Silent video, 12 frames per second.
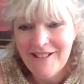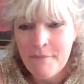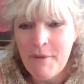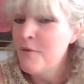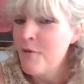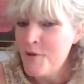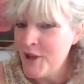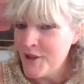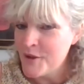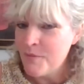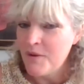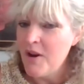But your
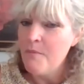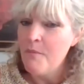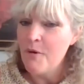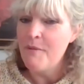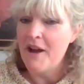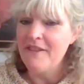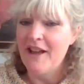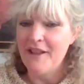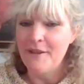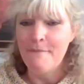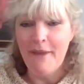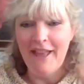audience will know more about
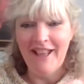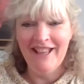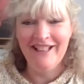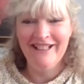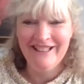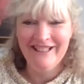that than me.